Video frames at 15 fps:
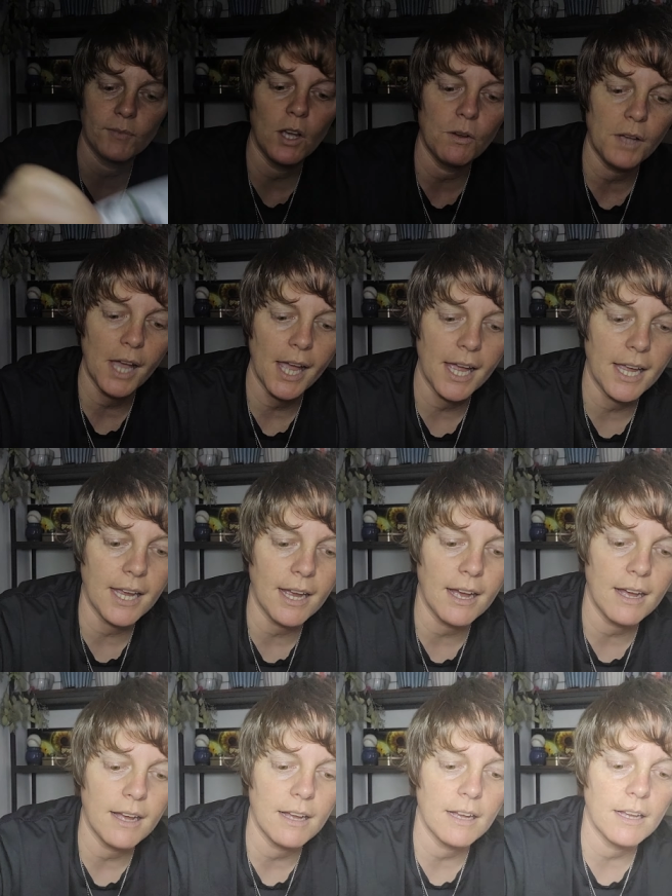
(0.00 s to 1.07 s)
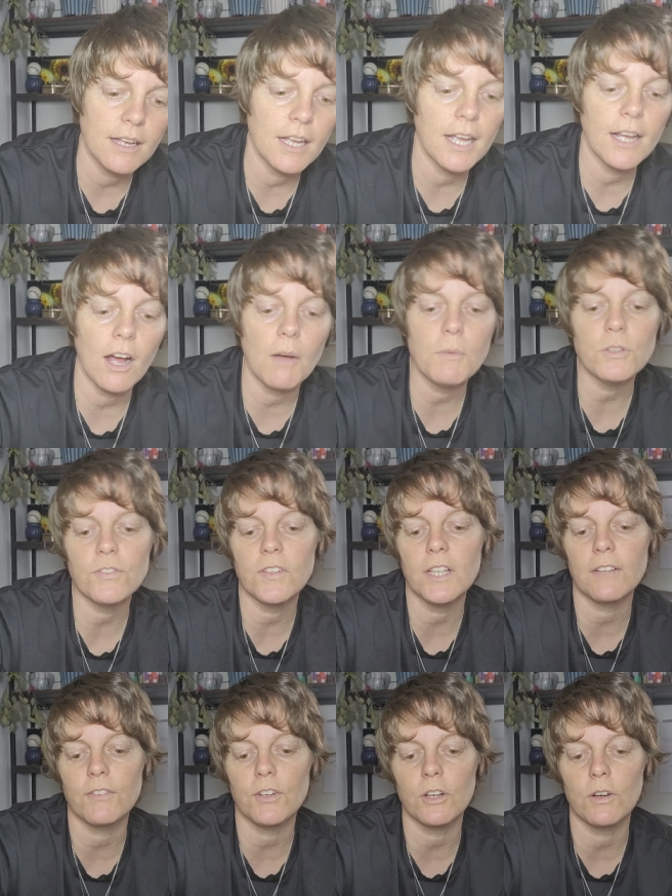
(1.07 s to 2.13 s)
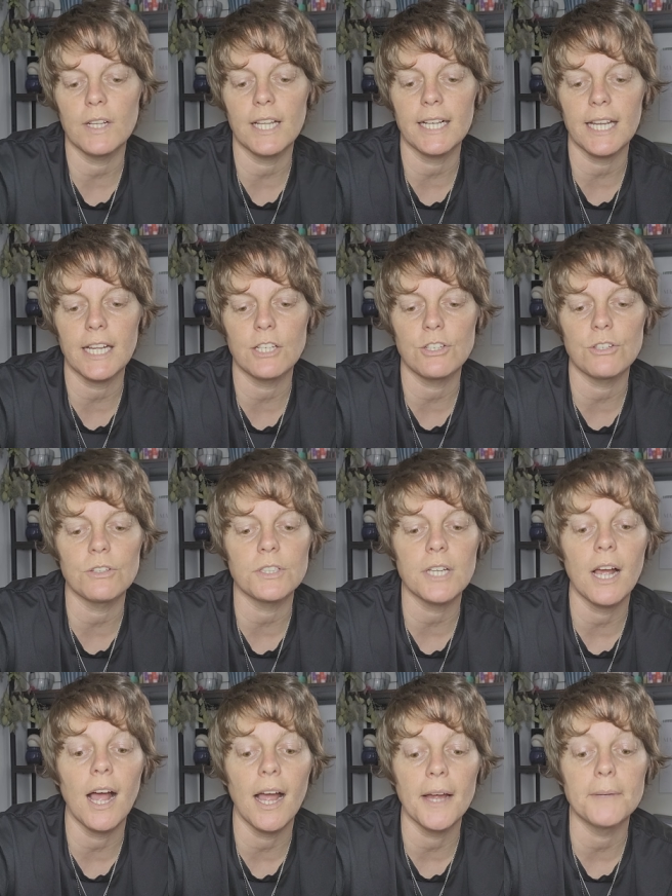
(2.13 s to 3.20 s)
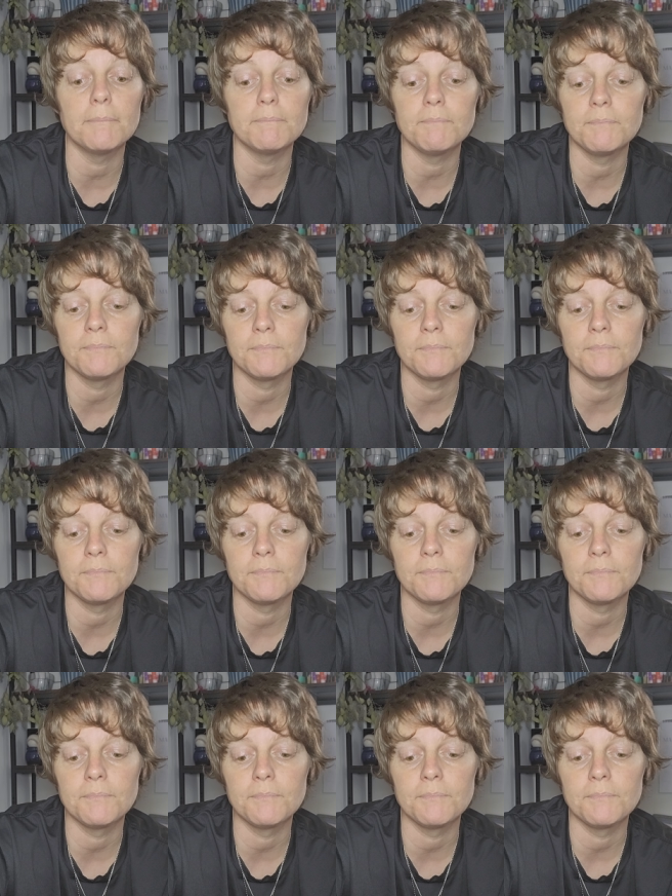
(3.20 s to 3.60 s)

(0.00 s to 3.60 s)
Okay. Uh, I almost feel like Virgo, like it's your time.